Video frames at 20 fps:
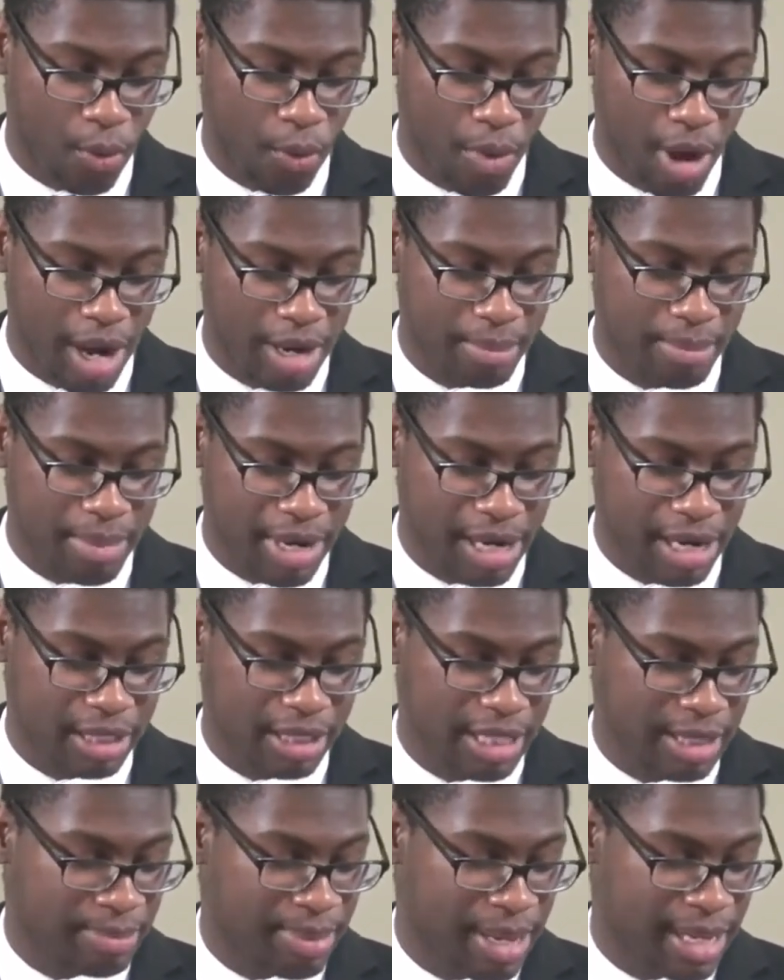one
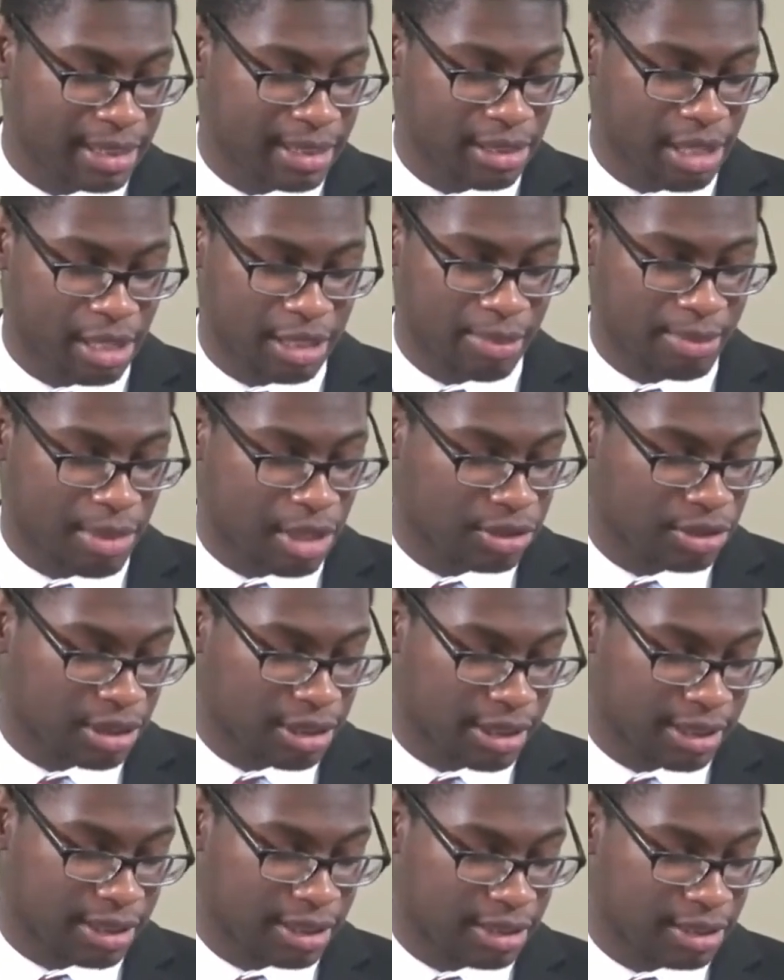merely based on
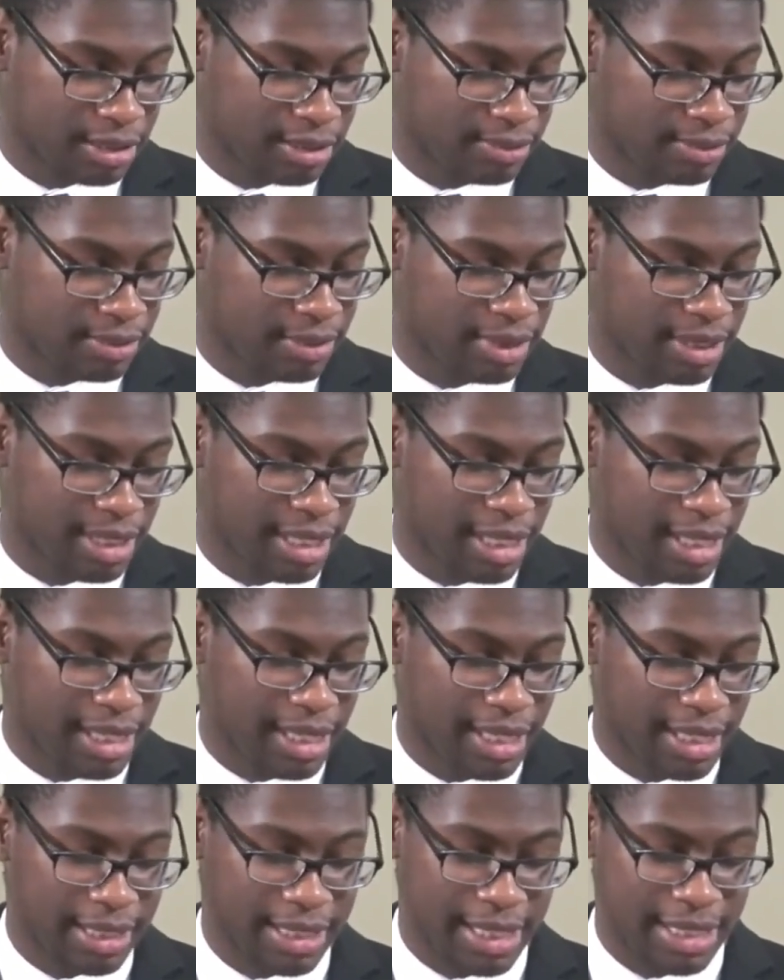emotions.
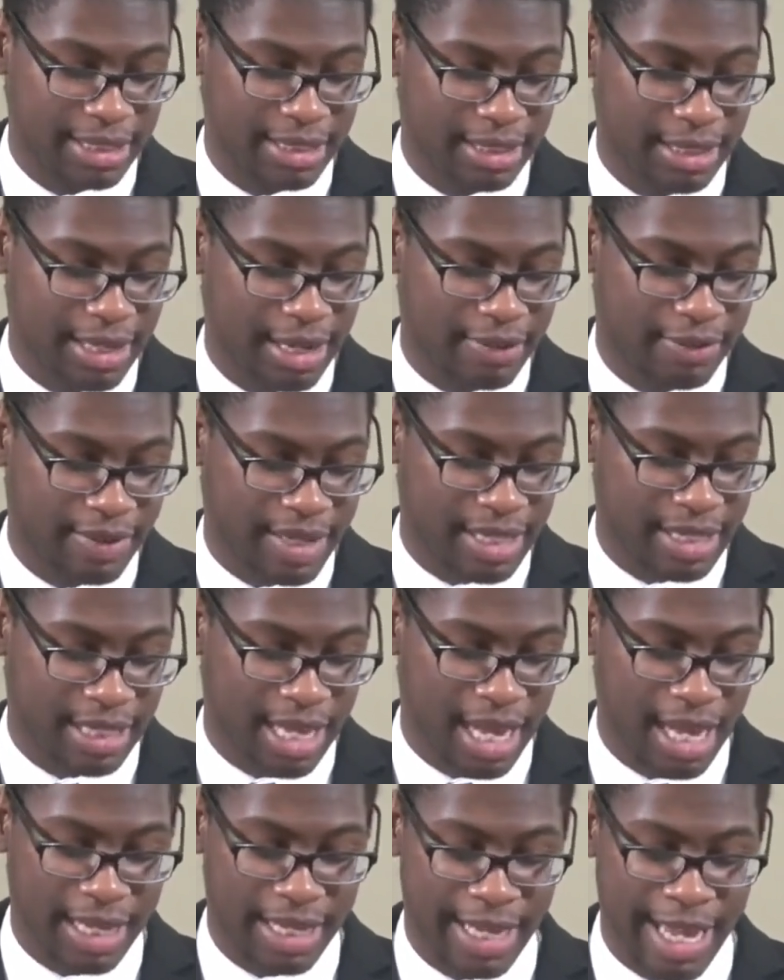This love
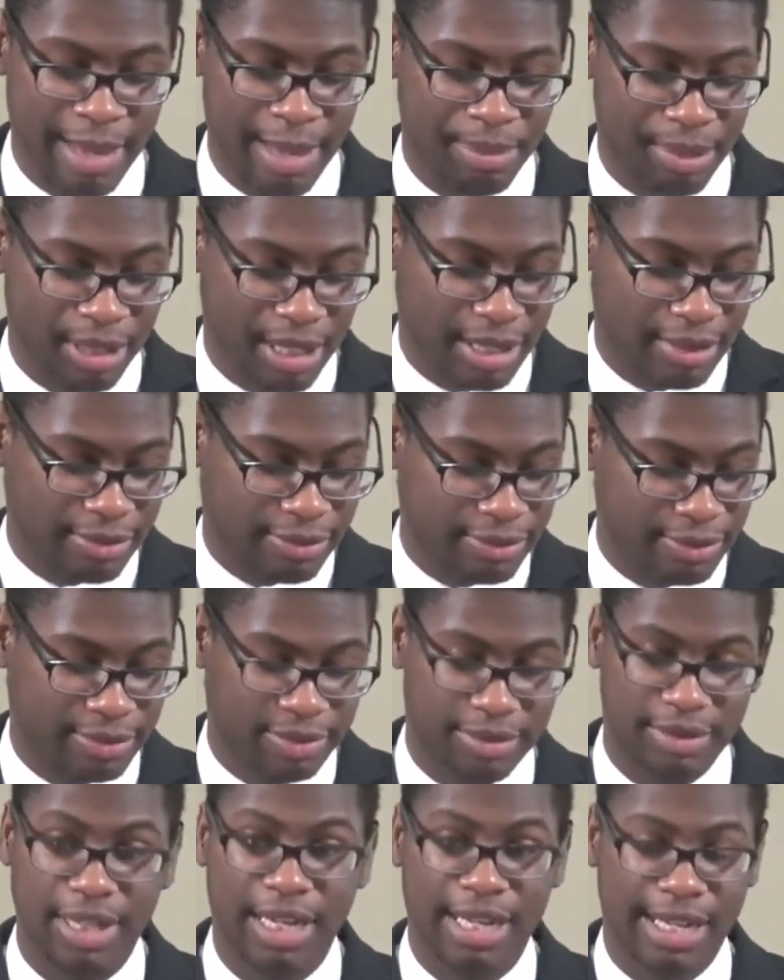is agape love,
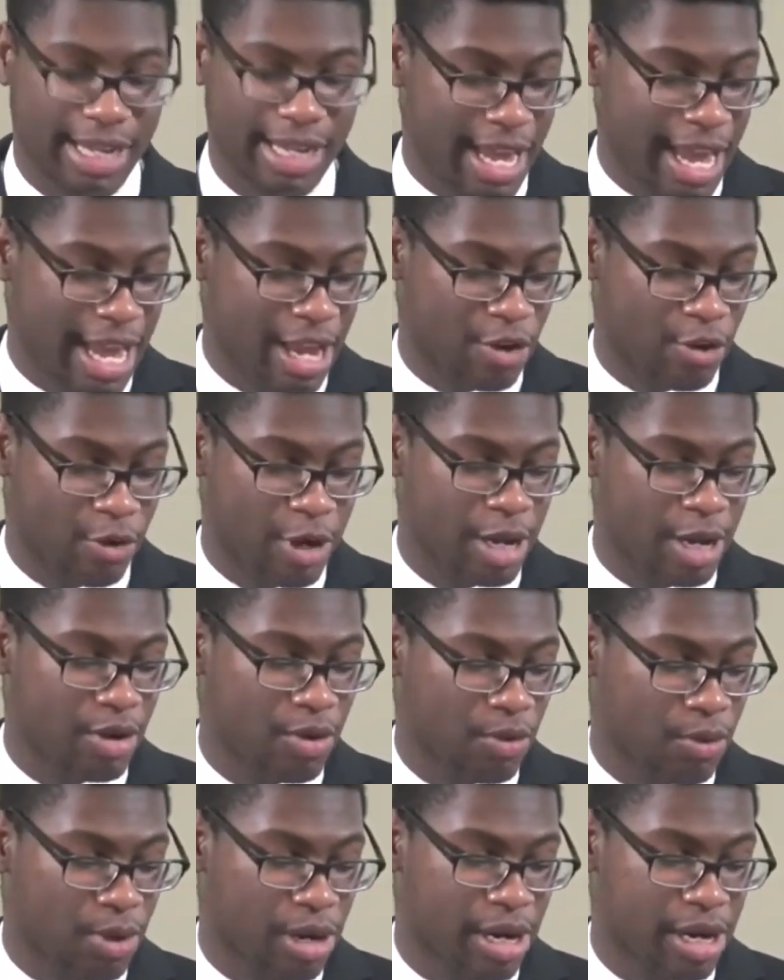a
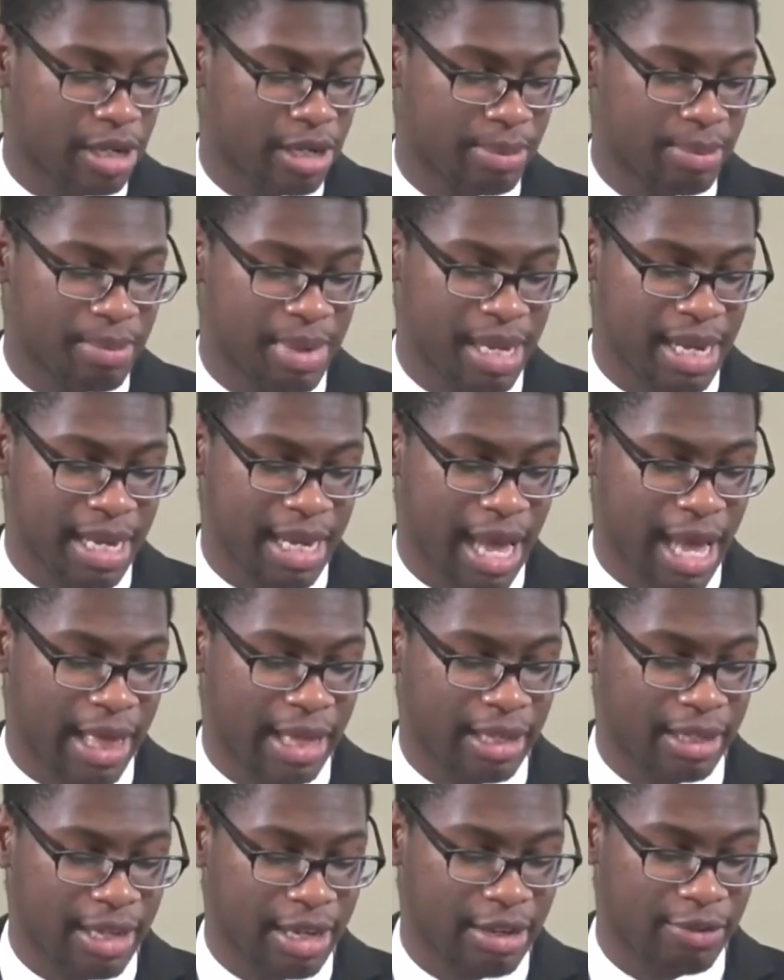Greek word meaning
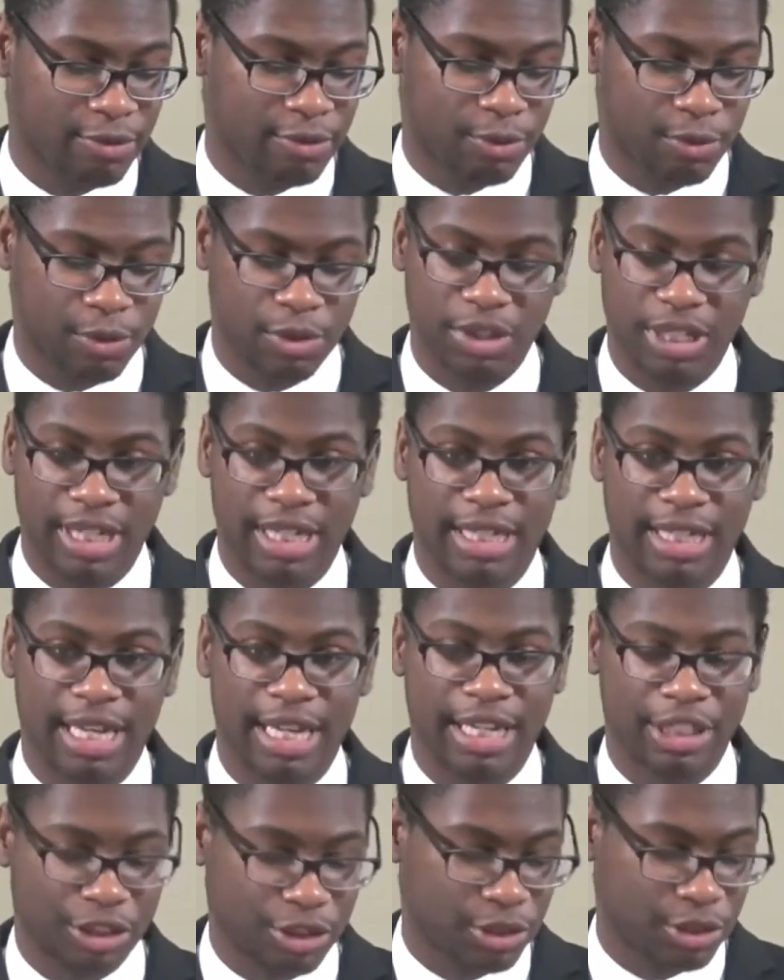a love rooted
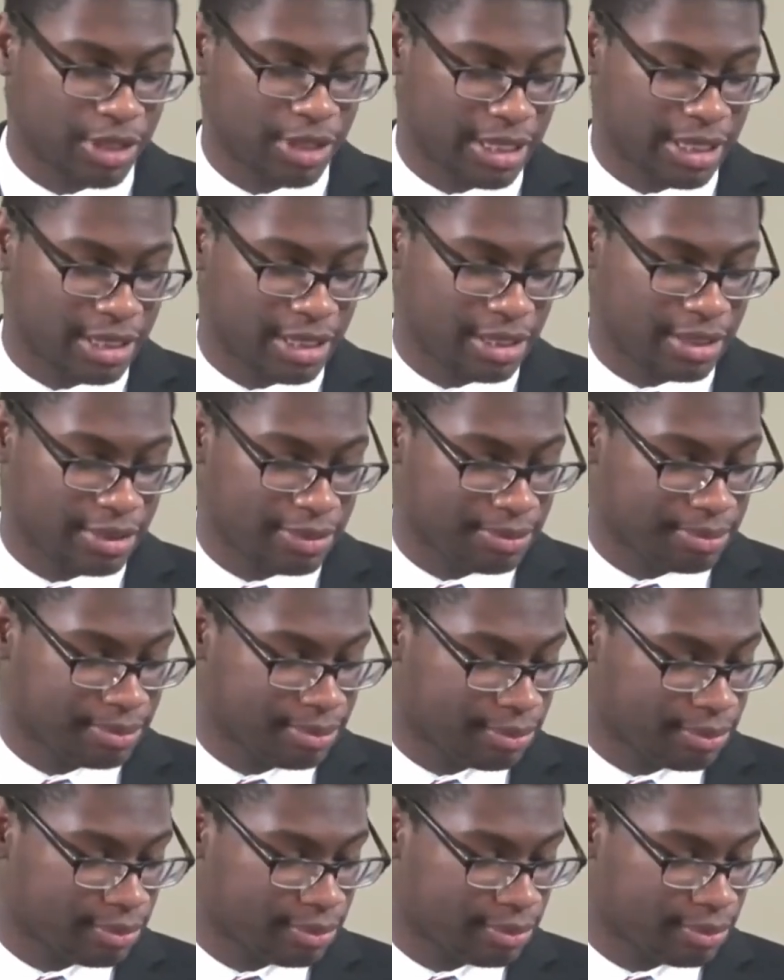in choice.